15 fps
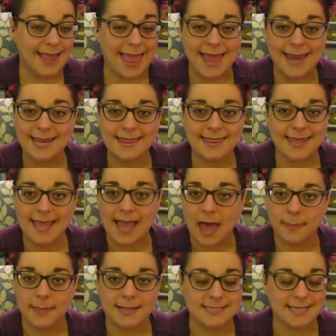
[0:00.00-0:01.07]
anything
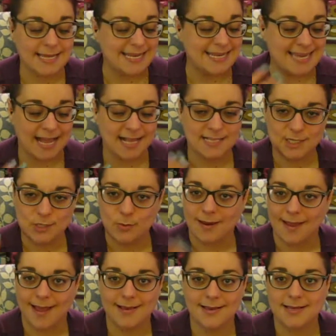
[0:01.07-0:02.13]
happens, I can text you
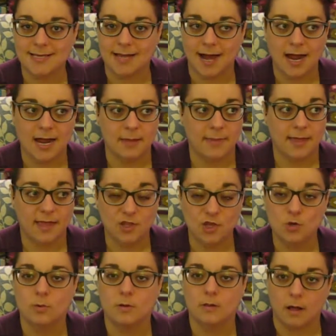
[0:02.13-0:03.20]
at any time and
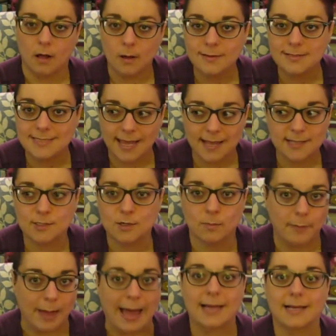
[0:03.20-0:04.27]
you will always answer
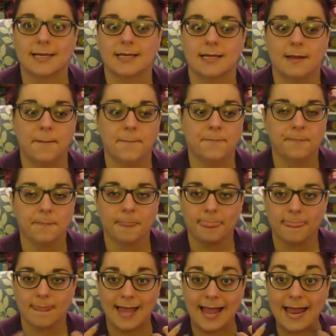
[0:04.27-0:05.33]
back.
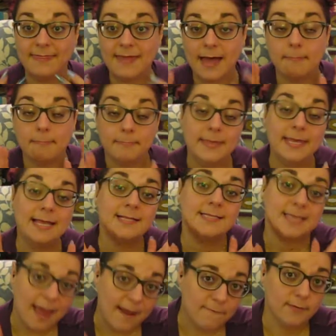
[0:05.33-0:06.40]
And that
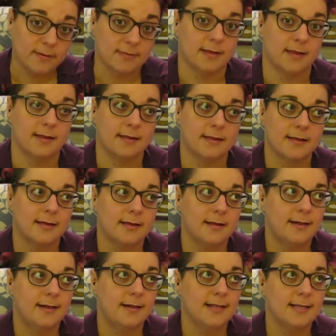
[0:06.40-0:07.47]
means everything.
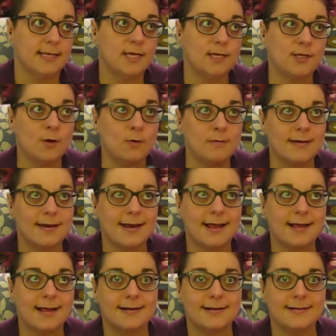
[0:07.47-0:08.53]
You don't
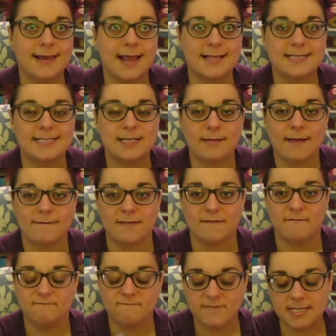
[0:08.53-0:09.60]
necessarily have to
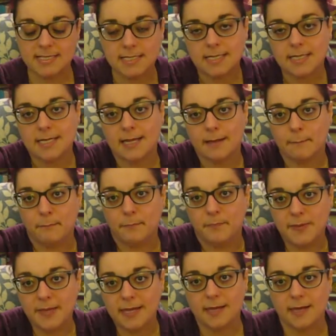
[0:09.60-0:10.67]
physically
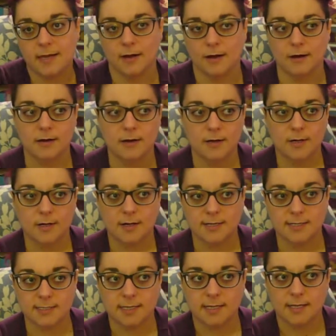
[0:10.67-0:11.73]
be here
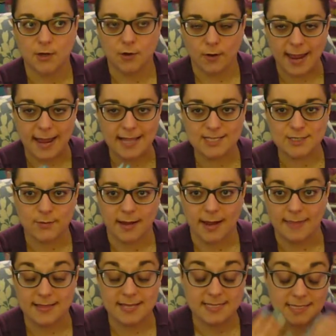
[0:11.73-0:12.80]
because you're answering.
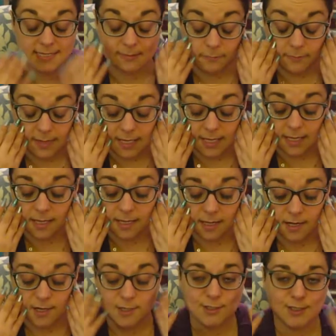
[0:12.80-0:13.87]
And this is me
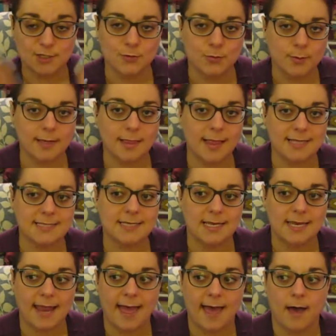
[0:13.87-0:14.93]
just
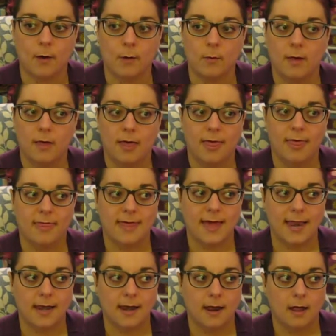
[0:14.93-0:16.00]
realizing now
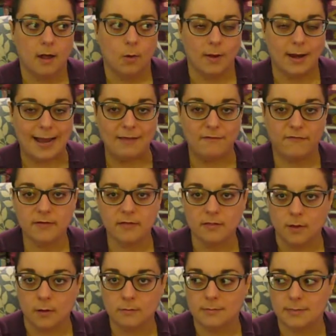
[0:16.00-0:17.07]
that when I feel
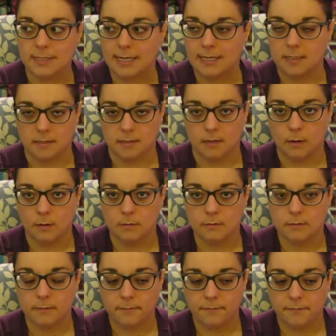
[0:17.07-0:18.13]
lonely and
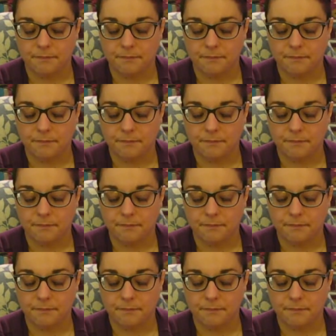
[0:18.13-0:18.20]
alone,